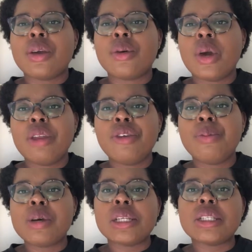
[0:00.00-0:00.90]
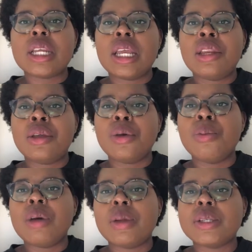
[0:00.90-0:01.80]
quite a few books that I knew,
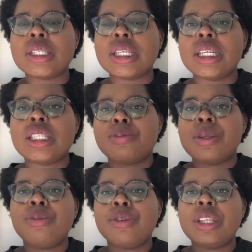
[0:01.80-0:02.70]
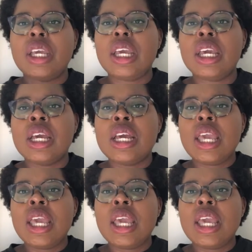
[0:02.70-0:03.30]
but it's been really,